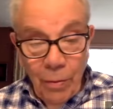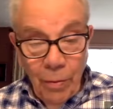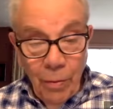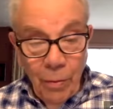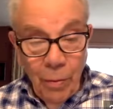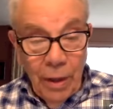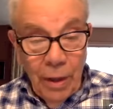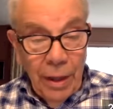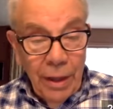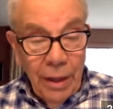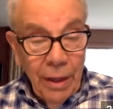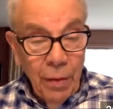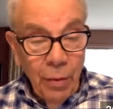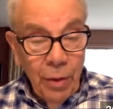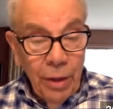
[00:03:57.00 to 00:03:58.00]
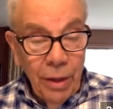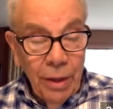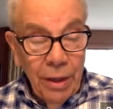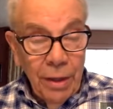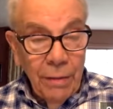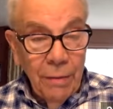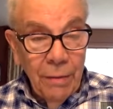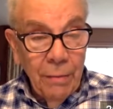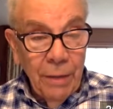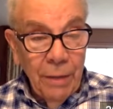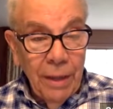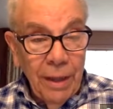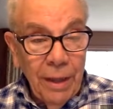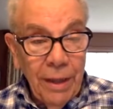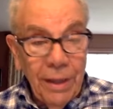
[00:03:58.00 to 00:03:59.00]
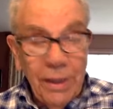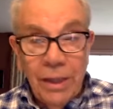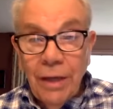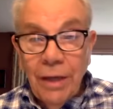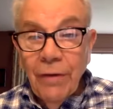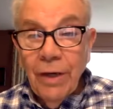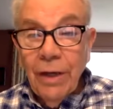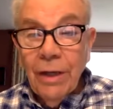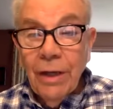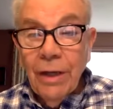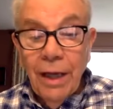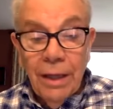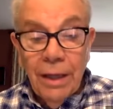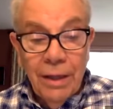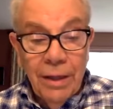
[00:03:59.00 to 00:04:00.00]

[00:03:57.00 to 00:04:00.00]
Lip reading: well, I think we can begin. It's 11 o'clock.